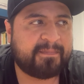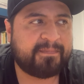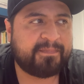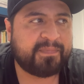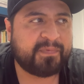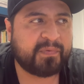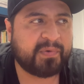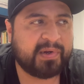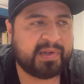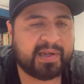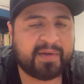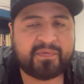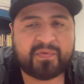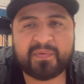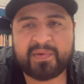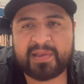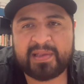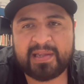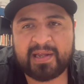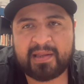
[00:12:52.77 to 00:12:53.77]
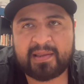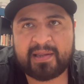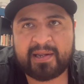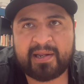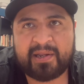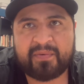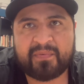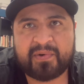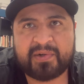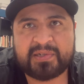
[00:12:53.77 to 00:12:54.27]
we're left with
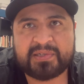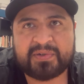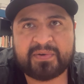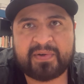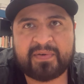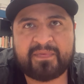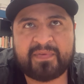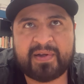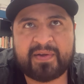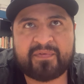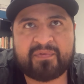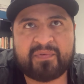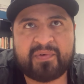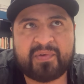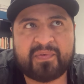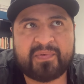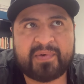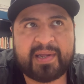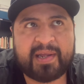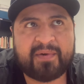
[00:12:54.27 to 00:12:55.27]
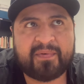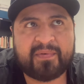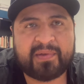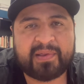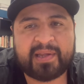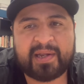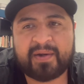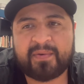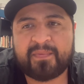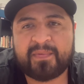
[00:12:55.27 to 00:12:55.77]
nothing, and we're sort of left with, okay, well,
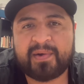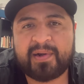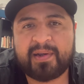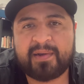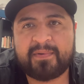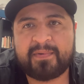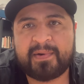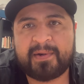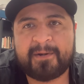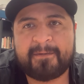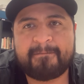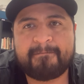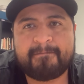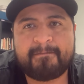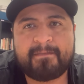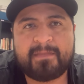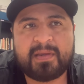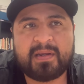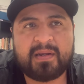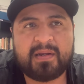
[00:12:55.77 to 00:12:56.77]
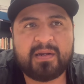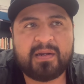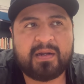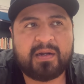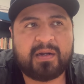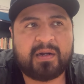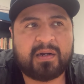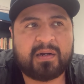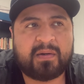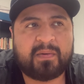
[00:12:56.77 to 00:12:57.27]
now what, right?
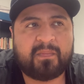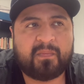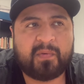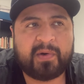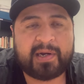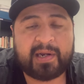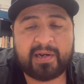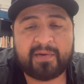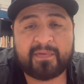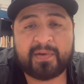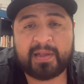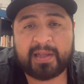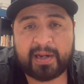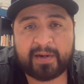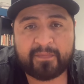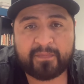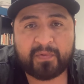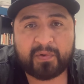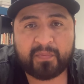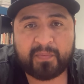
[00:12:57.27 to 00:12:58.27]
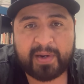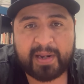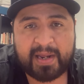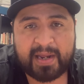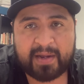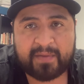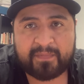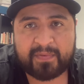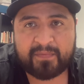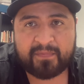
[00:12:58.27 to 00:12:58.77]
What kind of a life would we
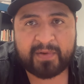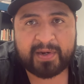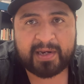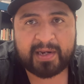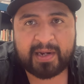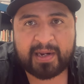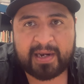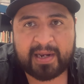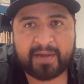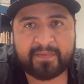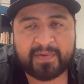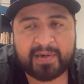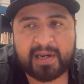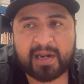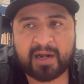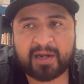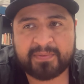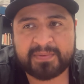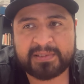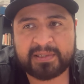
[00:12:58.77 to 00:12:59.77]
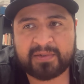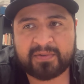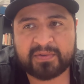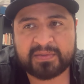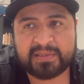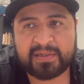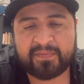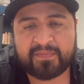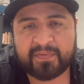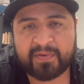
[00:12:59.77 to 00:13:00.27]
have if we didn't have any
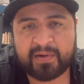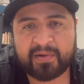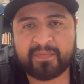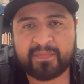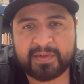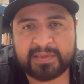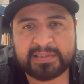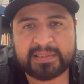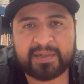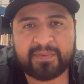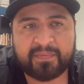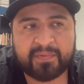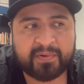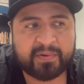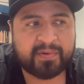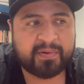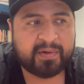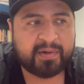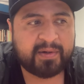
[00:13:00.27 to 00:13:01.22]
obstacles in front of us that were,